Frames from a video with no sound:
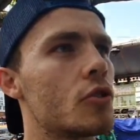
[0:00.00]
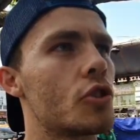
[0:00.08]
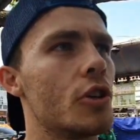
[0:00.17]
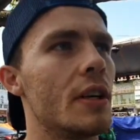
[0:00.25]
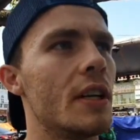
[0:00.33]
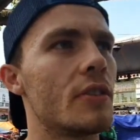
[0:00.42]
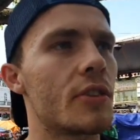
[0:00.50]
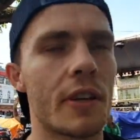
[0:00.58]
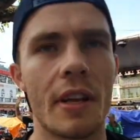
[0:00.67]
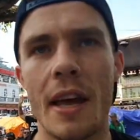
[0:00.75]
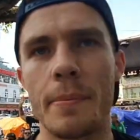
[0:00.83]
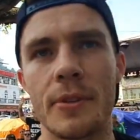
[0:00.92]
Tune in to
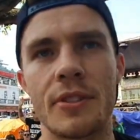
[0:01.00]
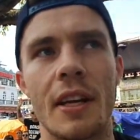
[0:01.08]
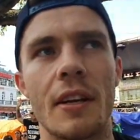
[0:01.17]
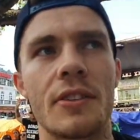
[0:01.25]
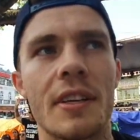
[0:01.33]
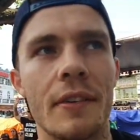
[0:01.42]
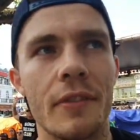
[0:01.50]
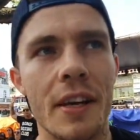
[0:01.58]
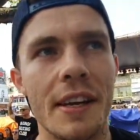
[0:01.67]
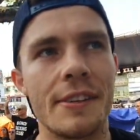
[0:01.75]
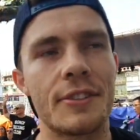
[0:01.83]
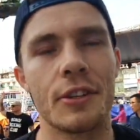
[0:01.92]
the Epicenter
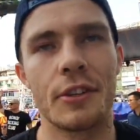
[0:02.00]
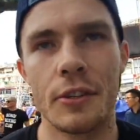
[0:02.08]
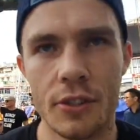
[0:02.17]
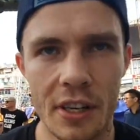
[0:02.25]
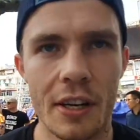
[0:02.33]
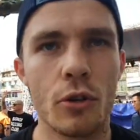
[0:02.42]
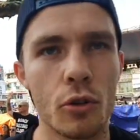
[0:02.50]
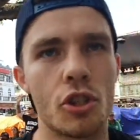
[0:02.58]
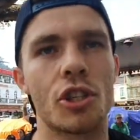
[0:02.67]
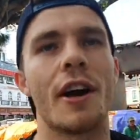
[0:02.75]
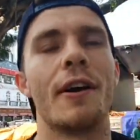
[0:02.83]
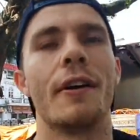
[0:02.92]
TV to see a good
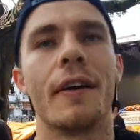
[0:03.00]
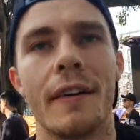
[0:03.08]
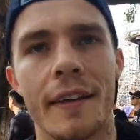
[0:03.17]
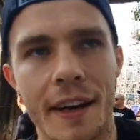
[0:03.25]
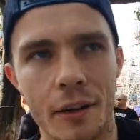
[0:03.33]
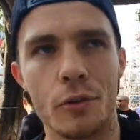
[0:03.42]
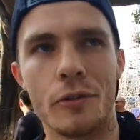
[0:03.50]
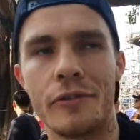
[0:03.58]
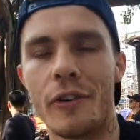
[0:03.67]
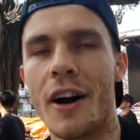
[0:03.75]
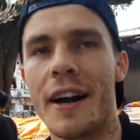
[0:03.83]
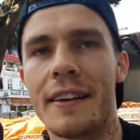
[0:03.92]
show and a good
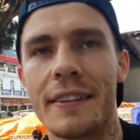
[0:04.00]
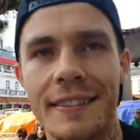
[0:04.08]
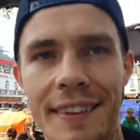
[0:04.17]
fight.